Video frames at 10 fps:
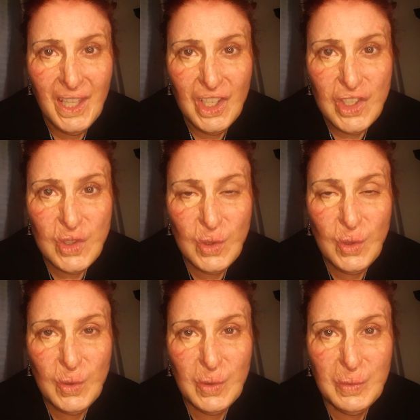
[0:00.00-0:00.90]

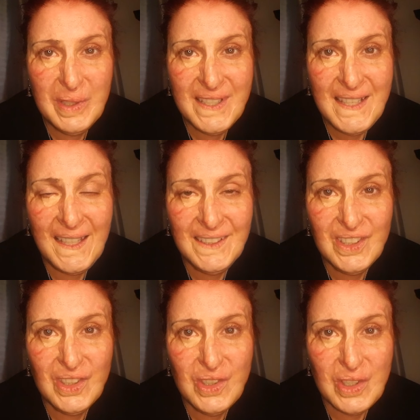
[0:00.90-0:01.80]
So we decided
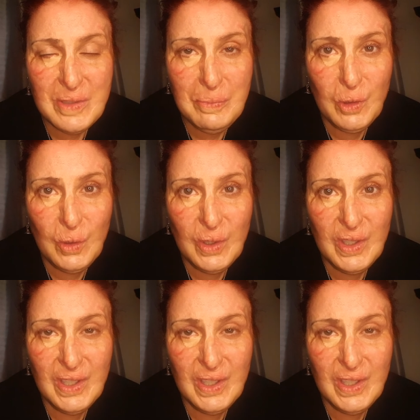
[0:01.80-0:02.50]
to just put